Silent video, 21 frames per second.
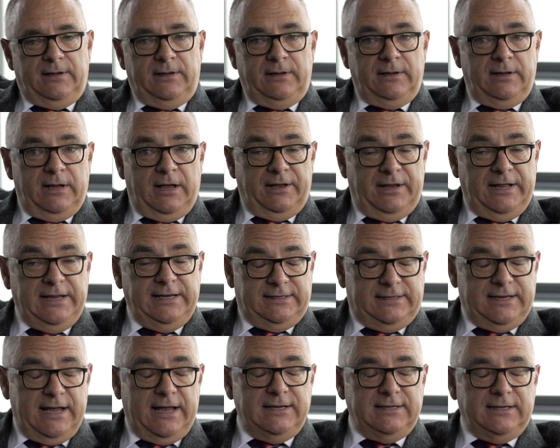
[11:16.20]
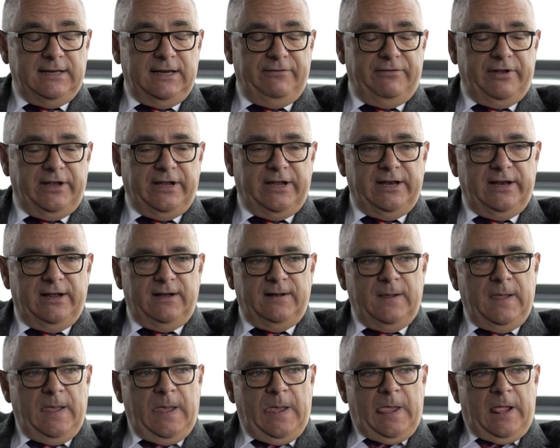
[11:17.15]
and these days living in a
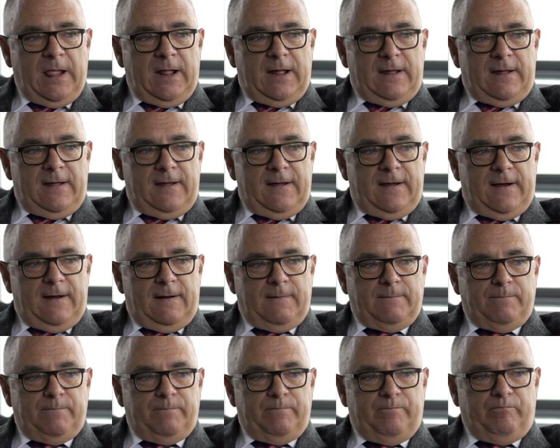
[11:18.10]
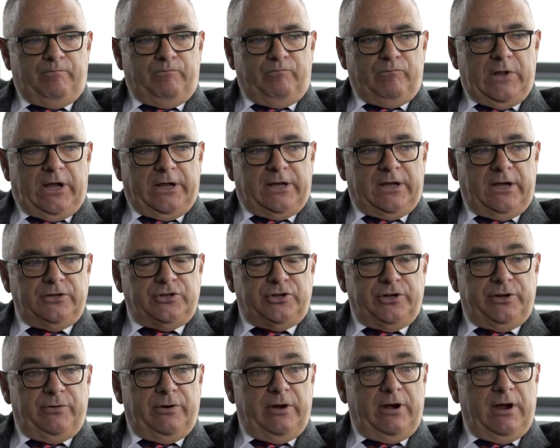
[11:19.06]
um, a
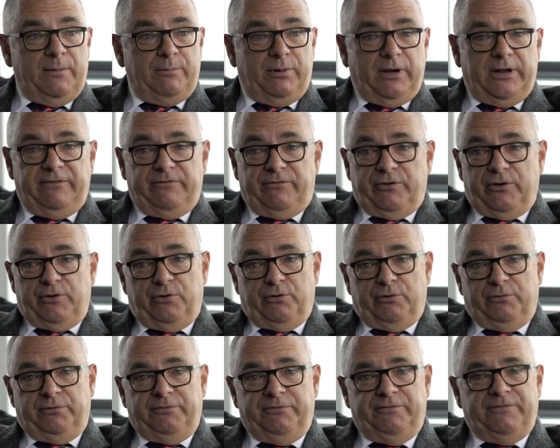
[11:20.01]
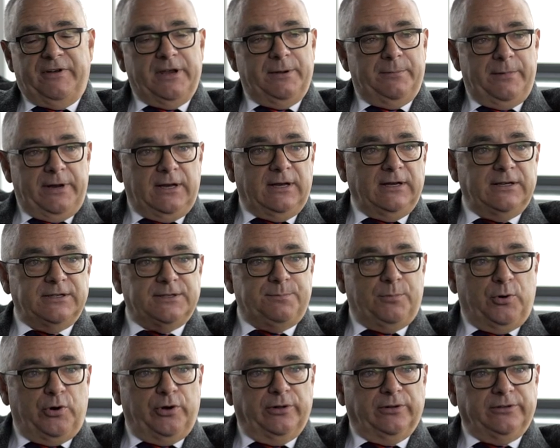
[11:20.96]
country where I believe we're all fundamentally
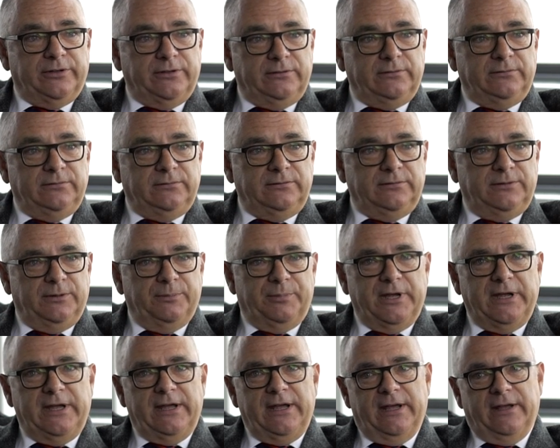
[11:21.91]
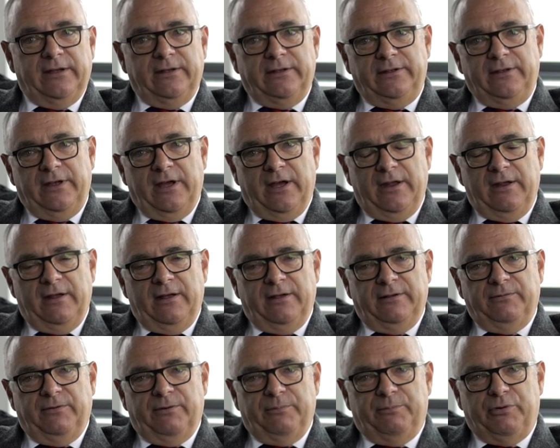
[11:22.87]
spoiled to be here. Yeah,
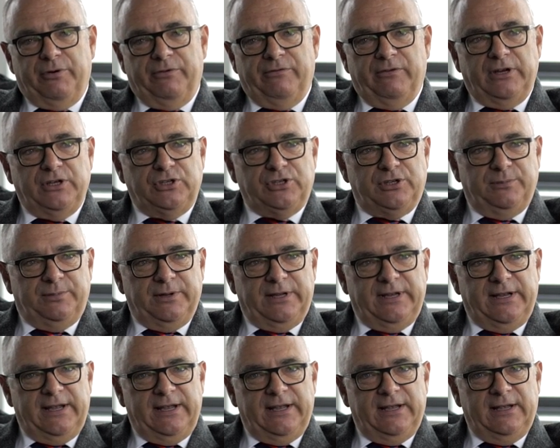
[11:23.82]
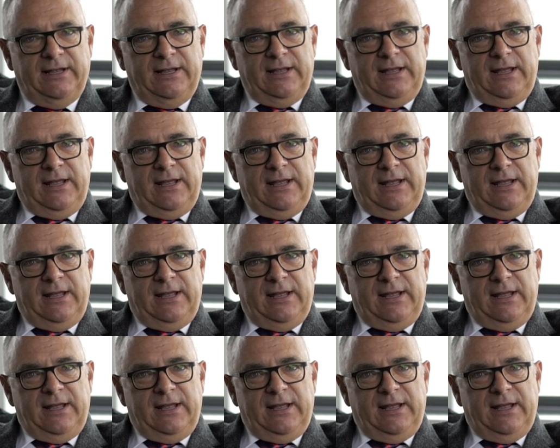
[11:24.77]
we're privileged to be here